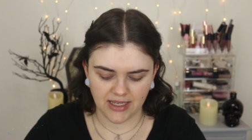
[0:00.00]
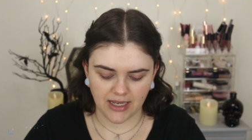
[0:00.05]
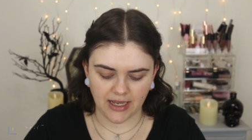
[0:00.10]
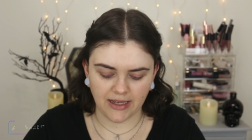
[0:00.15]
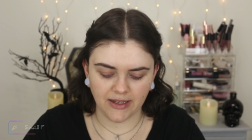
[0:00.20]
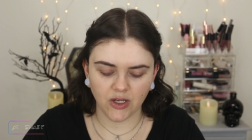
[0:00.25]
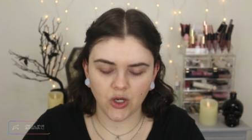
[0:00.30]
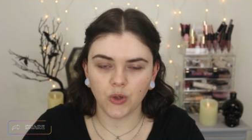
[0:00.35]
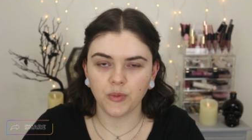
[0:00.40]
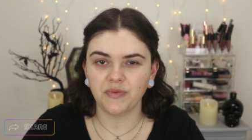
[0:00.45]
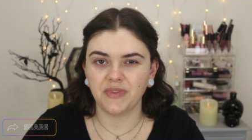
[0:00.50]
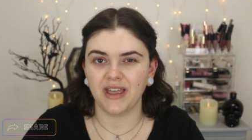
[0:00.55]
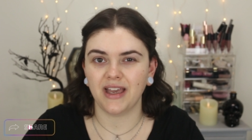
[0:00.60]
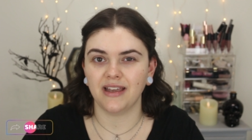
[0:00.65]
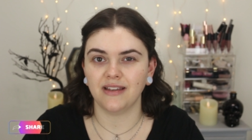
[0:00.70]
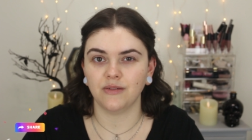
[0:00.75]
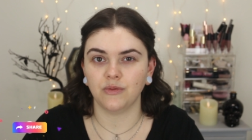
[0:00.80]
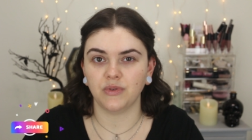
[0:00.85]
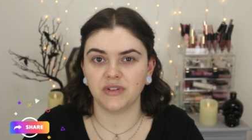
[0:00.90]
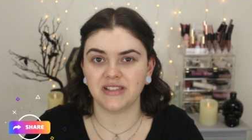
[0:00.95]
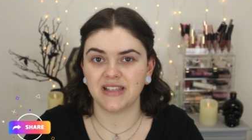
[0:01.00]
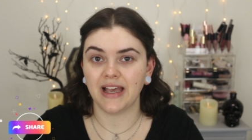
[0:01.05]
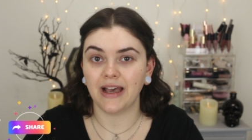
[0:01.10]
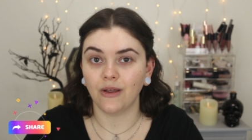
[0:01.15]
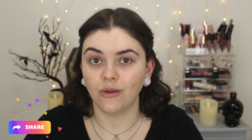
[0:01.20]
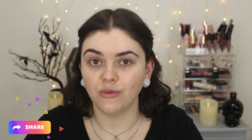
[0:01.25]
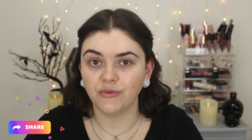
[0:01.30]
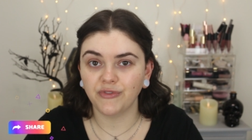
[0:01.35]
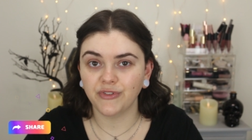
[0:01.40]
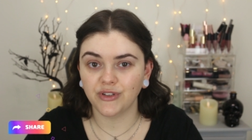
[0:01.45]
I hope that was
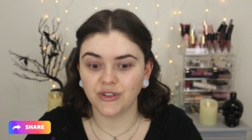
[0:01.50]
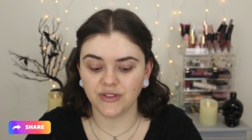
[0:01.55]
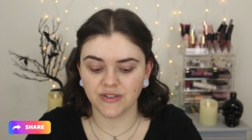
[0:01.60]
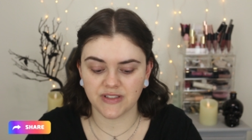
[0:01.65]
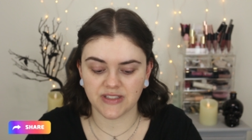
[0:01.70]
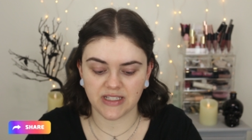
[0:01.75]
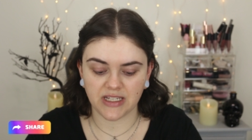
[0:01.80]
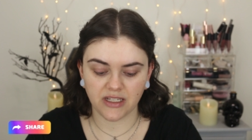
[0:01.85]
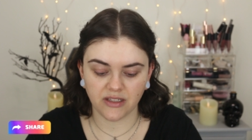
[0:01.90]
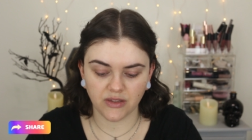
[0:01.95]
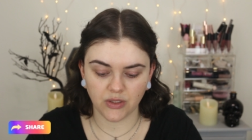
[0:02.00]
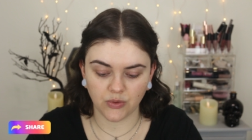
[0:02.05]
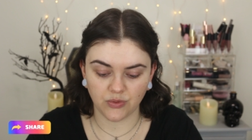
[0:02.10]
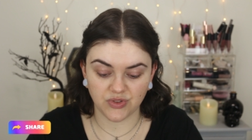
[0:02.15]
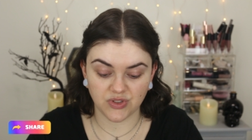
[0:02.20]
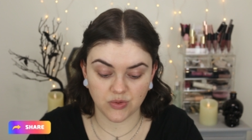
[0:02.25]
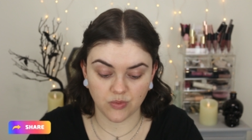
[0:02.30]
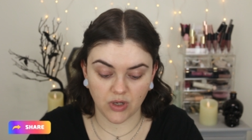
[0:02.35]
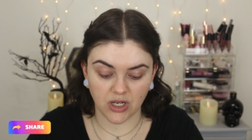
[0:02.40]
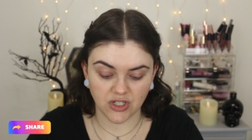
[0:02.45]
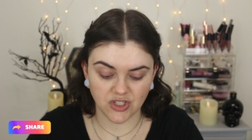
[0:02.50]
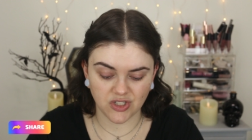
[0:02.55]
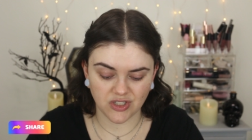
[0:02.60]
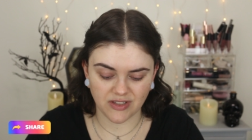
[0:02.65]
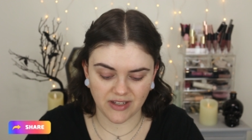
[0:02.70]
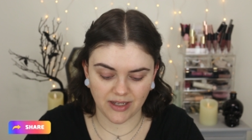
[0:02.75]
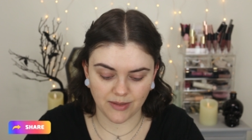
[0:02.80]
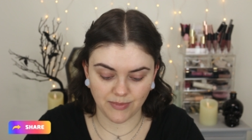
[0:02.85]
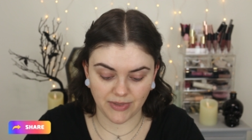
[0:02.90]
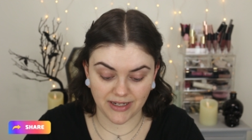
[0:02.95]
helpful seeing those swatched
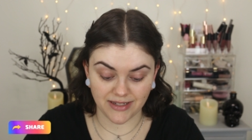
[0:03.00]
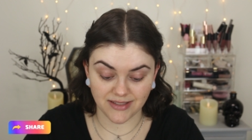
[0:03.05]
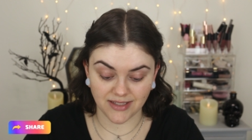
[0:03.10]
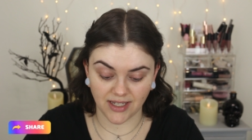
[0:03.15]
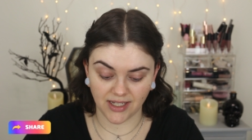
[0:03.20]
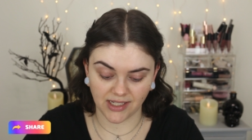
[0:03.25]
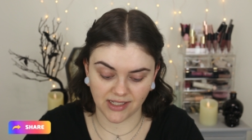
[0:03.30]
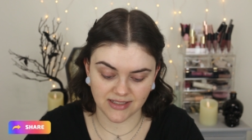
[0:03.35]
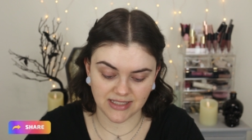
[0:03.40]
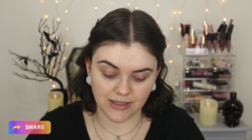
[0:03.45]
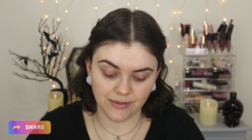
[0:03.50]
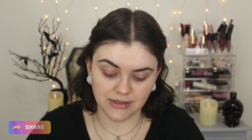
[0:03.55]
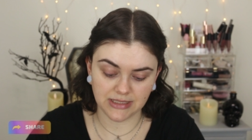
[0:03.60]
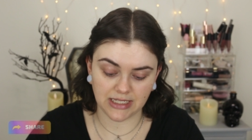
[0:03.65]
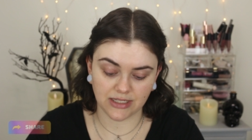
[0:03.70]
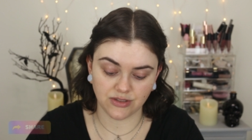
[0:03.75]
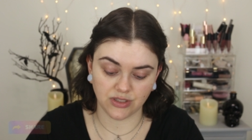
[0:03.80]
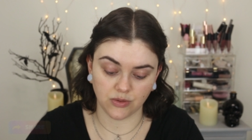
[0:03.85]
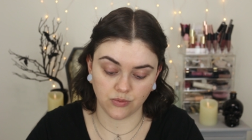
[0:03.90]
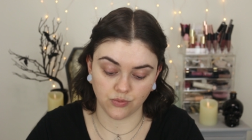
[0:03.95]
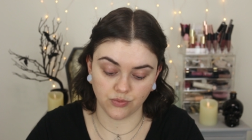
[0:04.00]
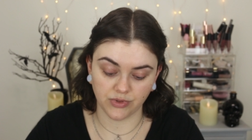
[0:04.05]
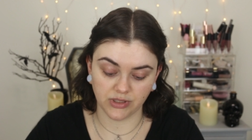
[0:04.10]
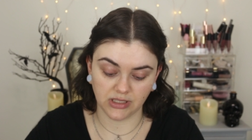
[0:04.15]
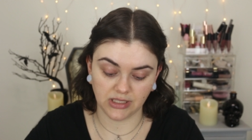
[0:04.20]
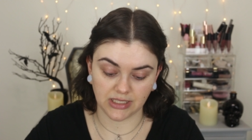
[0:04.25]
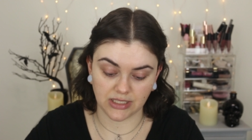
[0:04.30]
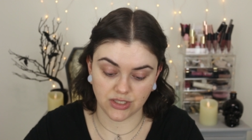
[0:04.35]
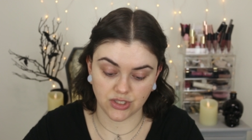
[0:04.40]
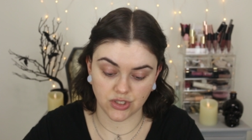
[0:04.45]
side by side, because I was actually
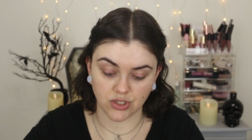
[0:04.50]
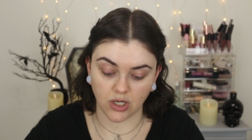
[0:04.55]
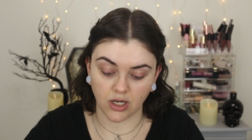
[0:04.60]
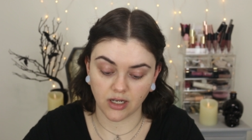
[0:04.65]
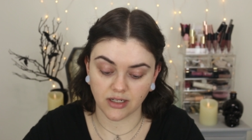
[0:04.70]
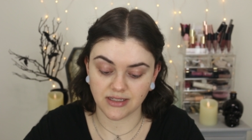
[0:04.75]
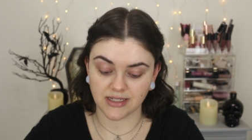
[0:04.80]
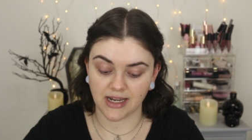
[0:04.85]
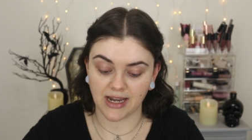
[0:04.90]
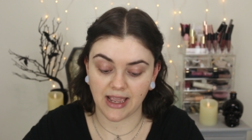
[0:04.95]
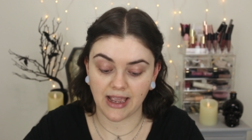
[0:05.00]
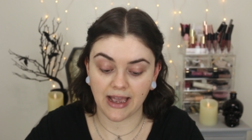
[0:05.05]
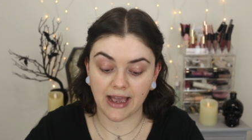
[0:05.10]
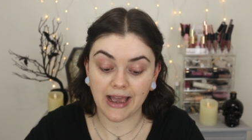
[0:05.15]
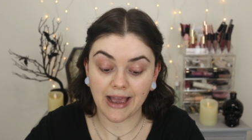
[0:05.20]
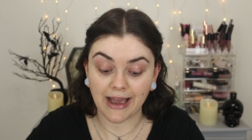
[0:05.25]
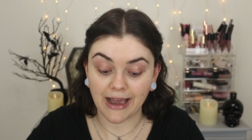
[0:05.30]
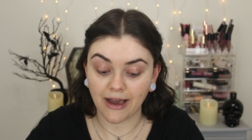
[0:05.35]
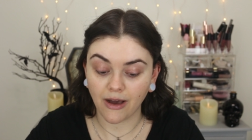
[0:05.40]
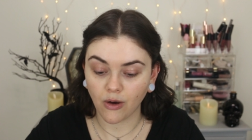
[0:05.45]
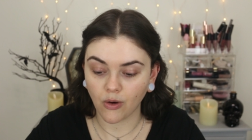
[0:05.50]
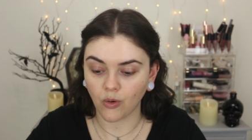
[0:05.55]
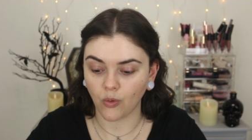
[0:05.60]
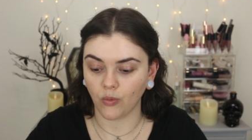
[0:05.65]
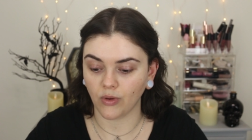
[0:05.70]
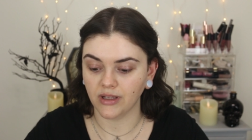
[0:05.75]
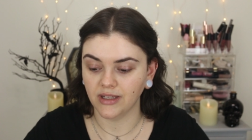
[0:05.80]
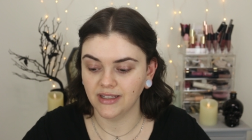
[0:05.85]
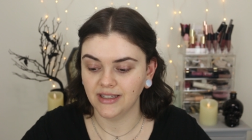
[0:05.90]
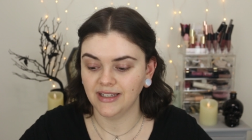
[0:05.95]
really shocked at
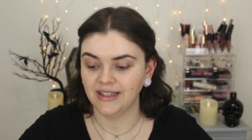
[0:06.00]
how